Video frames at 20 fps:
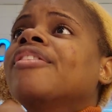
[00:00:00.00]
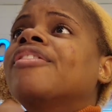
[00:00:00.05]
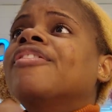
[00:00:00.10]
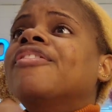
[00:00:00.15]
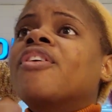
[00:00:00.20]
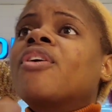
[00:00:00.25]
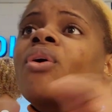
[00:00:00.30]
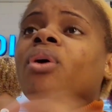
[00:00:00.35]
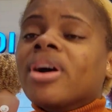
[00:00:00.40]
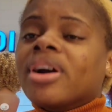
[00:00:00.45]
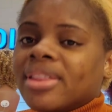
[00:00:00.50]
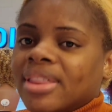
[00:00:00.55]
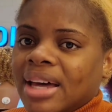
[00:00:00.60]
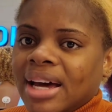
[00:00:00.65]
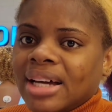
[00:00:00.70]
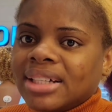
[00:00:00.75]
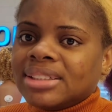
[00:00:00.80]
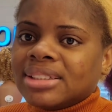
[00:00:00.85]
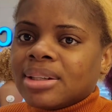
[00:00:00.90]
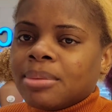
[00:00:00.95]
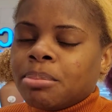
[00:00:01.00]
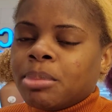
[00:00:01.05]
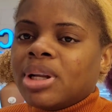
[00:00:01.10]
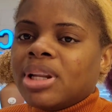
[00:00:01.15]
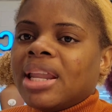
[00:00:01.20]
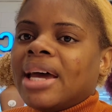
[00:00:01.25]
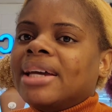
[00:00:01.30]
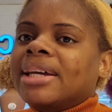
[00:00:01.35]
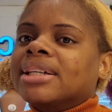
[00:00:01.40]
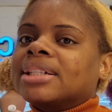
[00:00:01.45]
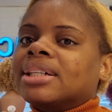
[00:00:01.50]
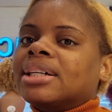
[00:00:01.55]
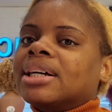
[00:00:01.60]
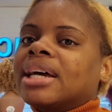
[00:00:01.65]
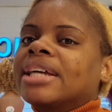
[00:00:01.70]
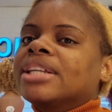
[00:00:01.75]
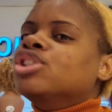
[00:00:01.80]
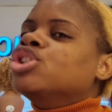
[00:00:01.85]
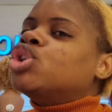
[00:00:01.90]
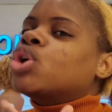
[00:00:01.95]
for that, but like
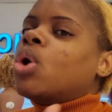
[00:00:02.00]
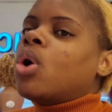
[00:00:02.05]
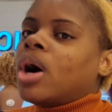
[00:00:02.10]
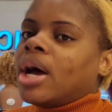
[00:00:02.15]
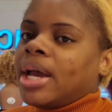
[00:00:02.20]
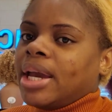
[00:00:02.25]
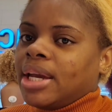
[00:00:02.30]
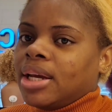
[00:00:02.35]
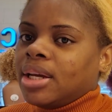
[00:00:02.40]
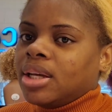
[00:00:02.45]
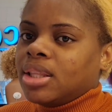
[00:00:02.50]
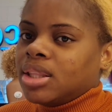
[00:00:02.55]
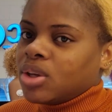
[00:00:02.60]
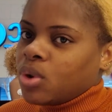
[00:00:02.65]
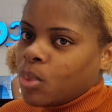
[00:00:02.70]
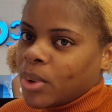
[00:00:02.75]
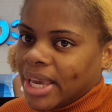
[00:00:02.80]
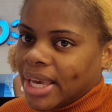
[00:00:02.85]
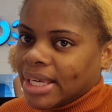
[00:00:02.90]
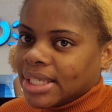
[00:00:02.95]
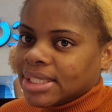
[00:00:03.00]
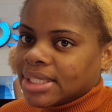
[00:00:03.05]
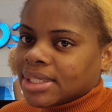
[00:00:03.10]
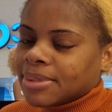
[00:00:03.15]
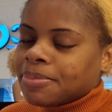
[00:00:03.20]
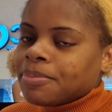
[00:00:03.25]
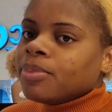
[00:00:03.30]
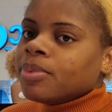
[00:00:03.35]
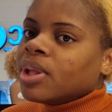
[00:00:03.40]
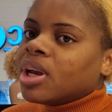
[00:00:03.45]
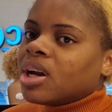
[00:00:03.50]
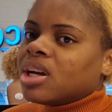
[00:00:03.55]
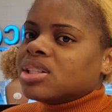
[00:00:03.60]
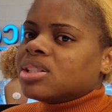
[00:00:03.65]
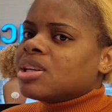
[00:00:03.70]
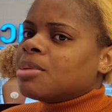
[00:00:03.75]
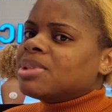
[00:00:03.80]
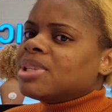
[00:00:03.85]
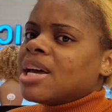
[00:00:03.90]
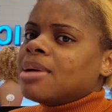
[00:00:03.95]
enjoy the wait. Because
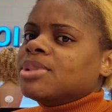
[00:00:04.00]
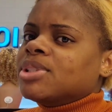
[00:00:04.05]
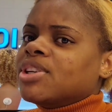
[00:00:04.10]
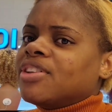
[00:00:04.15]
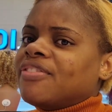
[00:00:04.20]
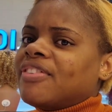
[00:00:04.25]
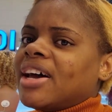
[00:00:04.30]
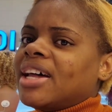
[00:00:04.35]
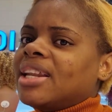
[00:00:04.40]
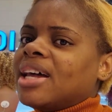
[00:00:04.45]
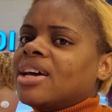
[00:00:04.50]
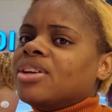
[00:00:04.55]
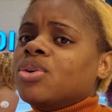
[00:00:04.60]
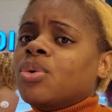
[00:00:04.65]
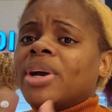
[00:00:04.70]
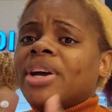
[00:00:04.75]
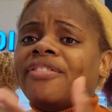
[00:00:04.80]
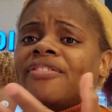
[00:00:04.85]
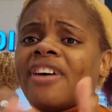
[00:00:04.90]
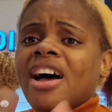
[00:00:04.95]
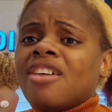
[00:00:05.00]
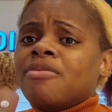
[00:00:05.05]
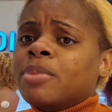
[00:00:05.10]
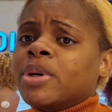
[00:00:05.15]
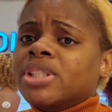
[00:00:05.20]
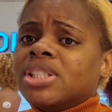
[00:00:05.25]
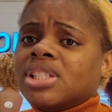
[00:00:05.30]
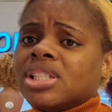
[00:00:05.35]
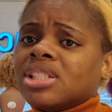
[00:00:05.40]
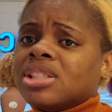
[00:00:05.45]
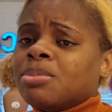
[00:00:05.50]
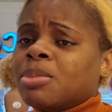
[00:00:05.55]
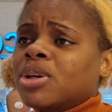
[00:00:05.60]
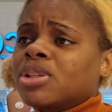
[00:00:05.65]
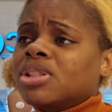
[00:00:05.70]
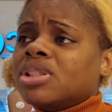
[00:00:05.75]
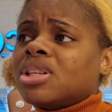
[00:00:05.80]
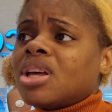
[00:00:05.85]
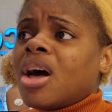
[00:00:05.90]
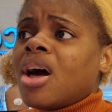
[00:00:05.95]
sometimes you'll find that you wait 5 months, 6
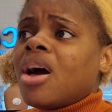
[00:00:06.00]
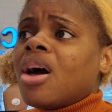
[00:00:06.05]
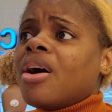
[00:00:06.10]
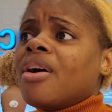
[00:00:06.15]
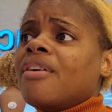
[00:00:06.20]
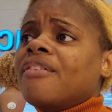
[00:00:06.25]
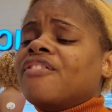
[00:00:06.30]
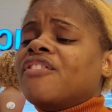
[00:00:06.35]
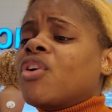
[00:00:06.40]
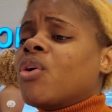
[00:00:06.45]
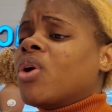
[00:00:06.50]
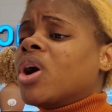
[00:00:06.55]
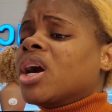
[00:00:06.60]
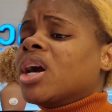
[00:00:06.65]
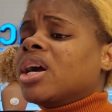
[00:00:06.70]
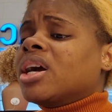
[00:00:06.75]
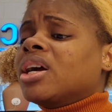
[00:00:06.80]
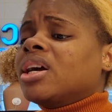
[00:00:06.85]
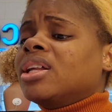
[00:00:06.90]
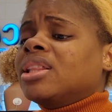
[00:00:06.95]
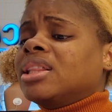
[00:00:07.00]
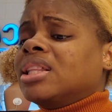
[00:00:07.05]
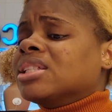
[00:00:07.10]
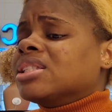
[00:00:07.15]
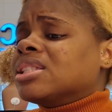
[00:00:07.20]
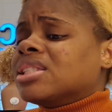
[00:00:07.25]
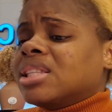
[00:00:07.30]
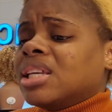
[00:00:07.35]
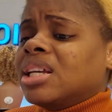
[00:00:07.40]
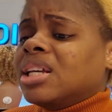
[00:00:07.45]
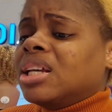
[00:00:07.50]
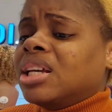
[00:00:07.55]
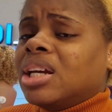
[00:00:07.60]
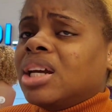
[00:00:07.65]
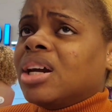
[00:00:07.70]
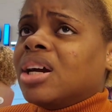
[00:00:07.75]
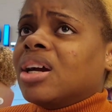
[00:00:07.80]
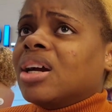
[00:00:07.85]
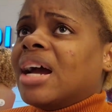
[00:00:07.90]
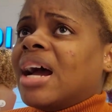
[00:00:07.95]
months for this thing
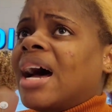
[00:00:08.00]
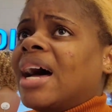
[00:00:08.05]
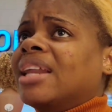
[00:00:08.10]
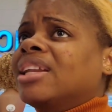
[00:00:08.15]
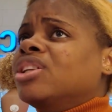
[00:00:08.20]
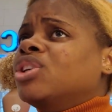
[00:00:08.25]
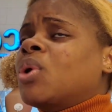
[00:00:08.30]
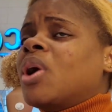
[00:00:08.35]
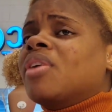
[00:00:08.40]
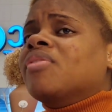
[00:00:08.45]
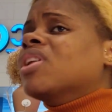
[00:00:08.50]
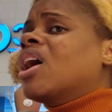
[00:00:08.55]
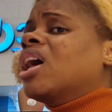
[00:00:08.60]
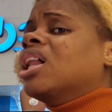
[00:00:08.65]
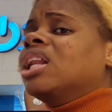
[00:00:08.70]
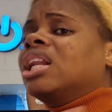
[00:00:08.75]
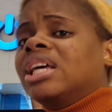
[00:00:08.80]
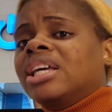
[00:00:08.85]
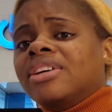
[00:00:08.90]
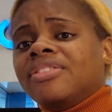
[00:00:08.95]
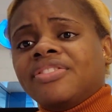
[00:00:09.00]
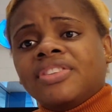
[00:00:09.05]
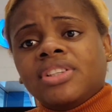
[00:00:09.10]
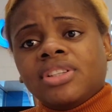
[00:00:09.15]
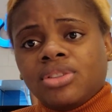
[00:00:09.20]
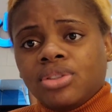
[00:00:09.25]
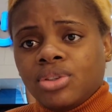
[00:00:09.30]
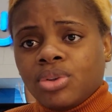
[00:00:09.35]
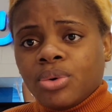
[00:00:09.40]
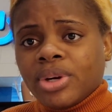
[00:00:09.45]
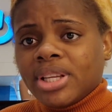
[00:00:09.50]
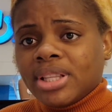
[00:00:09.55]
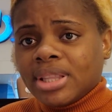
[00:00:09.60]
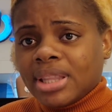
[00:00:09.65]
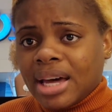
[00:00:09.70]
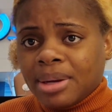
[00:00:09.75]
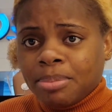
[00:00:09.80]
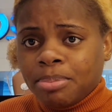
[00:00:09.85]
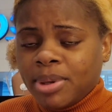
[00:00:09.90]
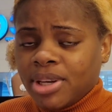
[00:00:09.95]
here and you have not lived during
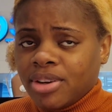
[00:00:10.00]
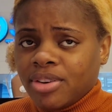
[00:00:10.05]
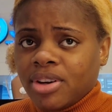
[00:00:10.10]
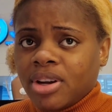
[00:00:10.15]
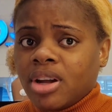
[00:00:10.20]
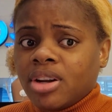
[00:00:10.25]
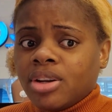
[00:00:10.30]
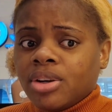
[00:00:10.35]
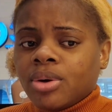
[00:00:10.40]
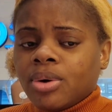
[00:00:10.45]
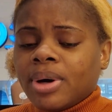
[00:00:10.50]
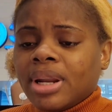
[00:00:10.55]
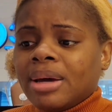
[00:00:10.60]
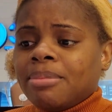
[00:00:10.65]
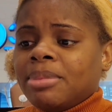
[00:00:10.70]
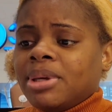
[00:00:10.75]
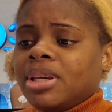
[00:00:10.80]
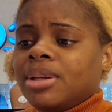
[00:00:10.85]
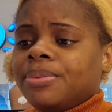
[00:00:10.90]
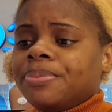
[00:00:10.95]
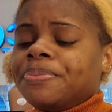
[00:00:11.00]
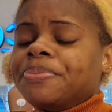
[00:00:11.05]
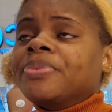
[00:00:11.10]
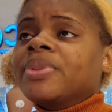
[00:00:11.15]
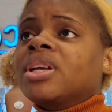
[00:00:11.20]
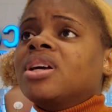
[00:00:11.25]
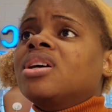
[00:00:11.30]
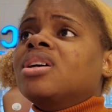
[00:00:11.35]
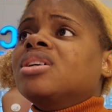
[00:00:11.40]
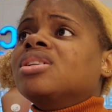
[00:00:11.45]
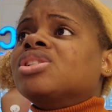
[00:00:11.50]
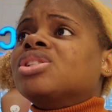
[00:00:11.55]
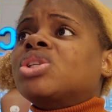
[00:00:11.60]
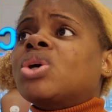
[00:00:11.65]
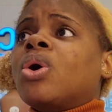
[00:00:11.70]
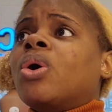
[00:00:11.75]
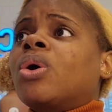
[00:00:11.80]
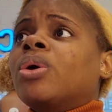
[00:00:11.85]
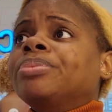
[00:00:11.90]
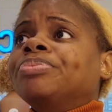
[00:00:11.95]
that period. You know what I mean?
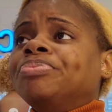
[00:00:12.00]
So